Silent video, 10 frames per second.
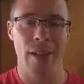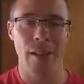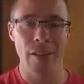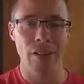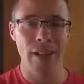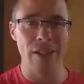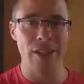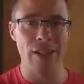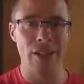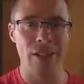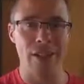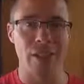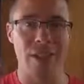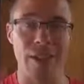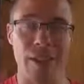In the research,
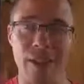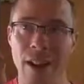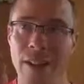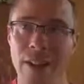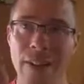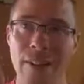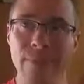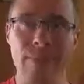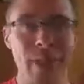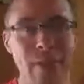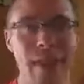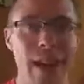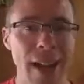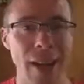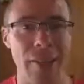it's around 7.5
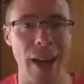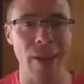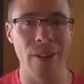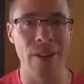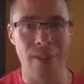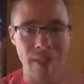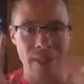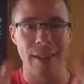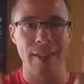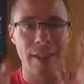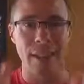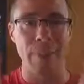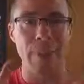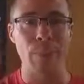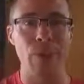hours is the
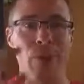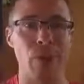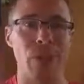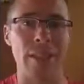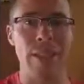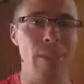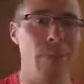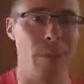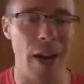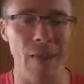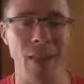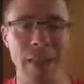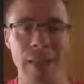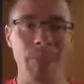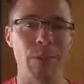tipping point for sleep deprived.
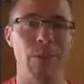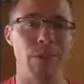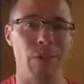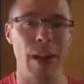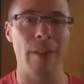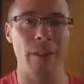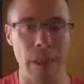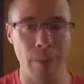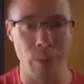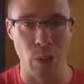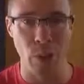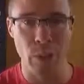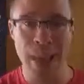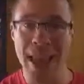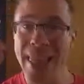Sleep deprived
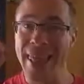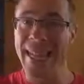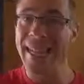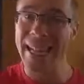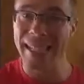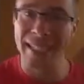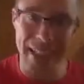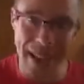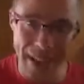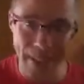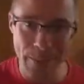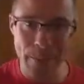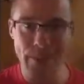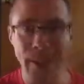people the next day